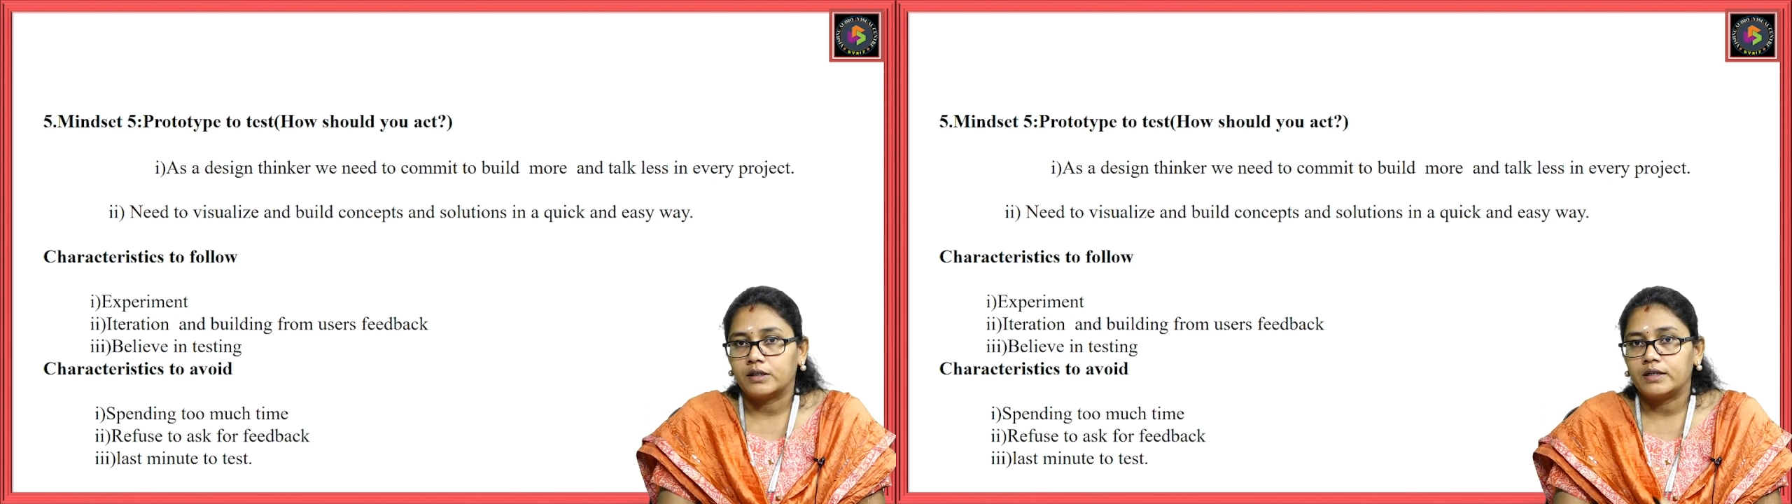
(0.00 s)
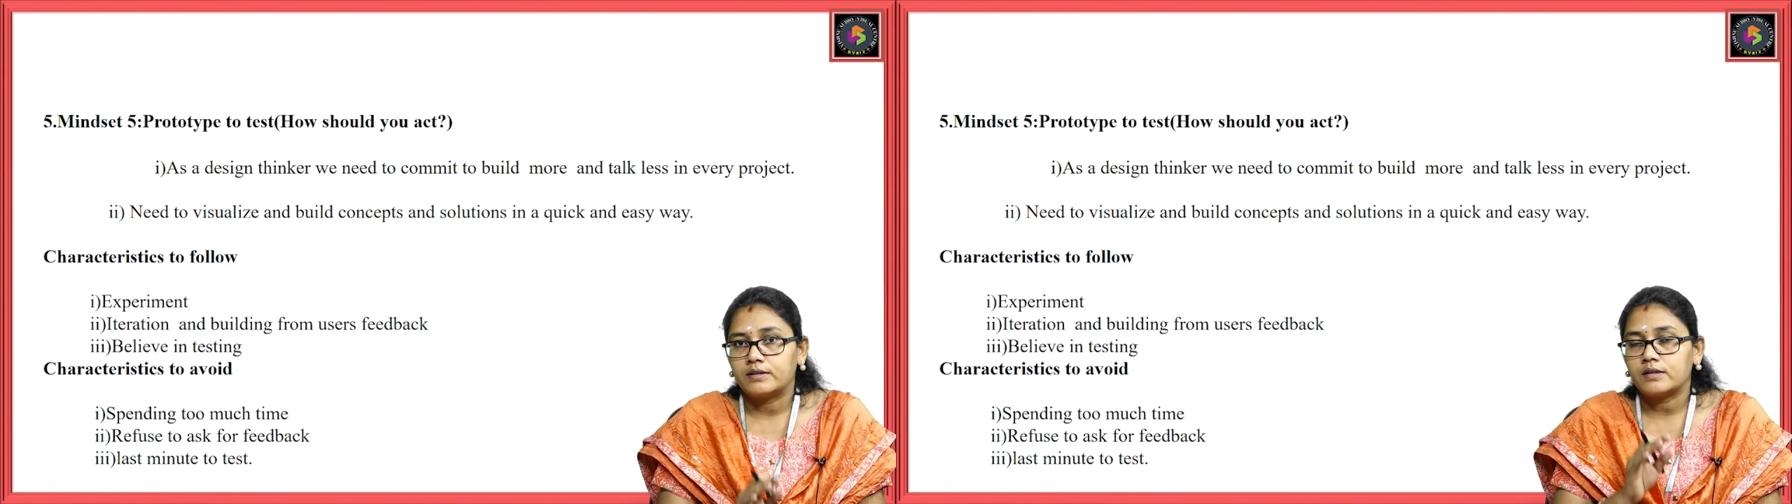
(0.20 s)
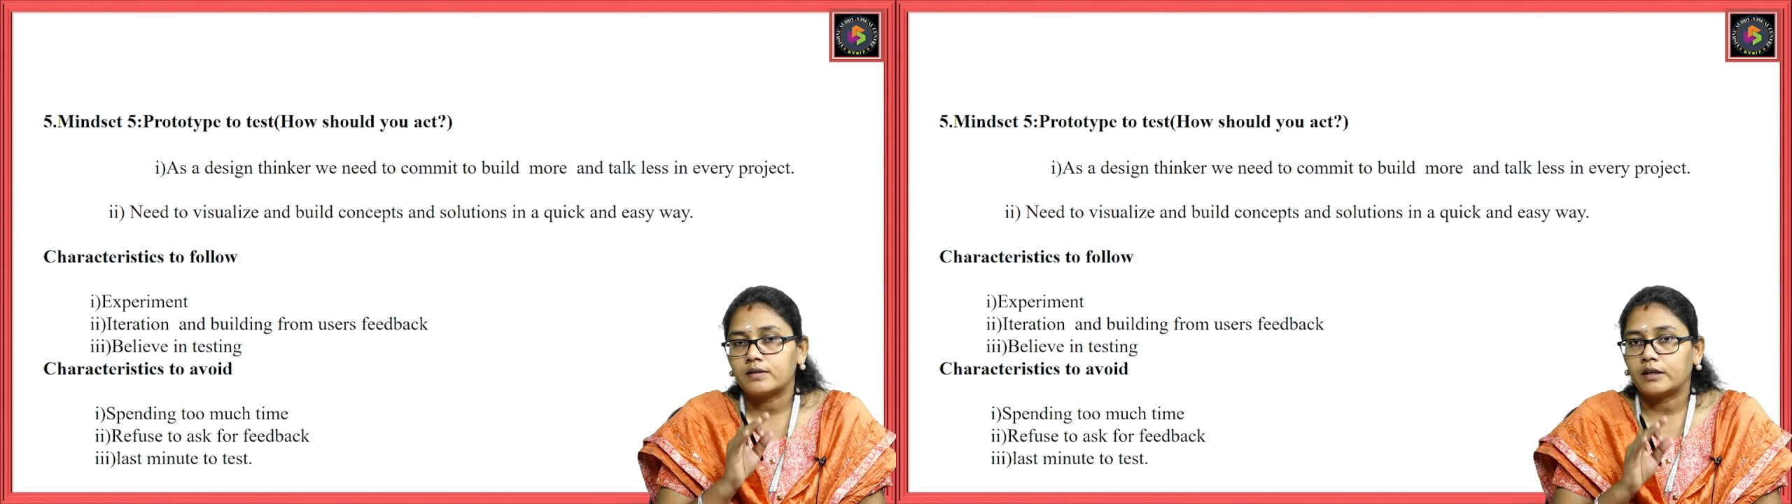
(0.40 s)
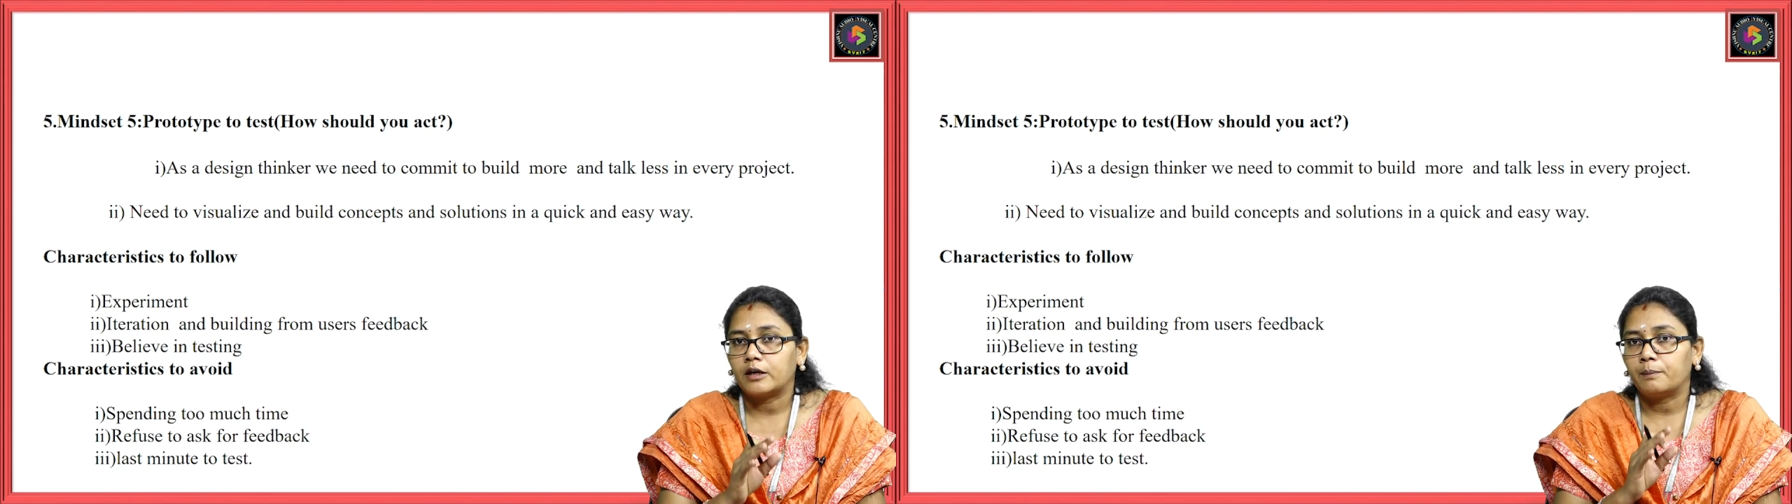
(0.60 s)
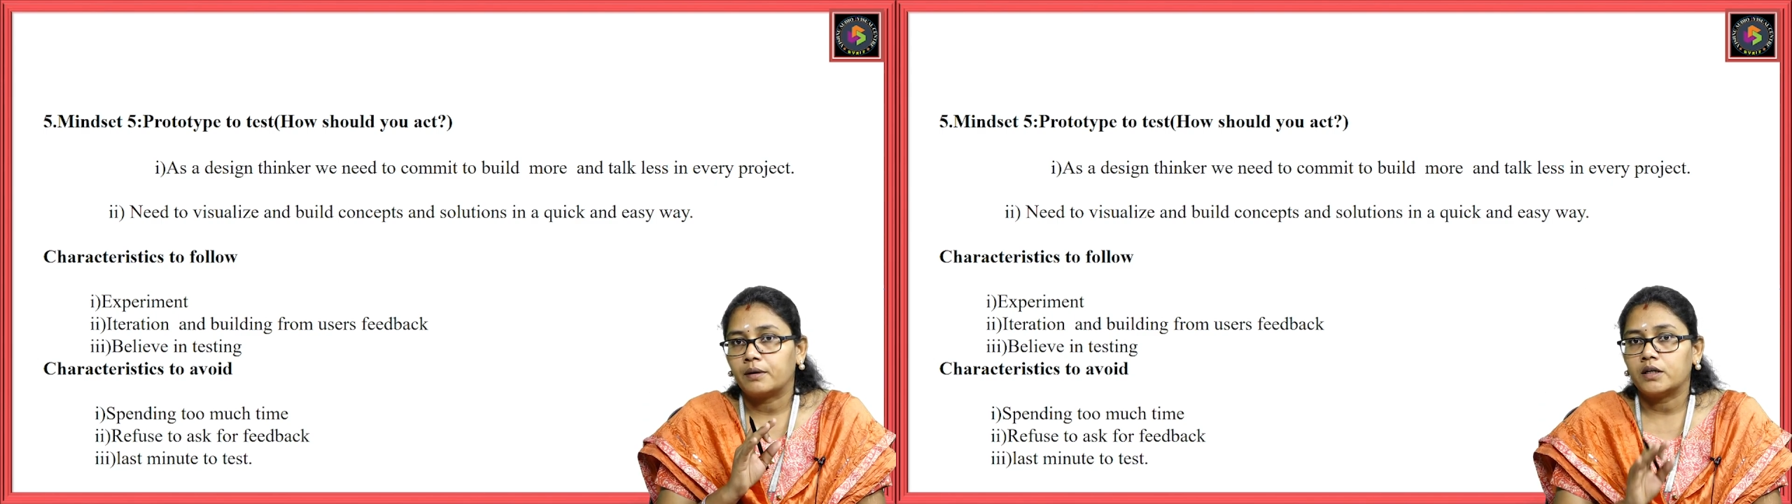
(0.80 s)
That is the
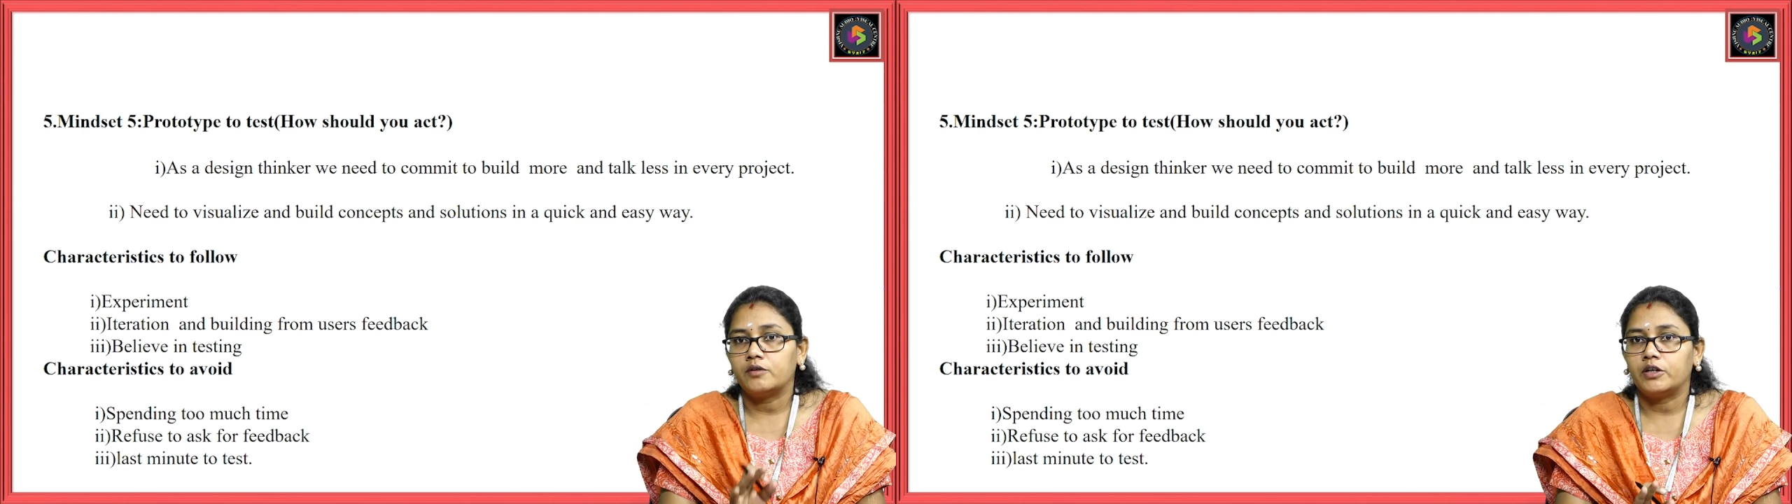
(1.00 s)
second point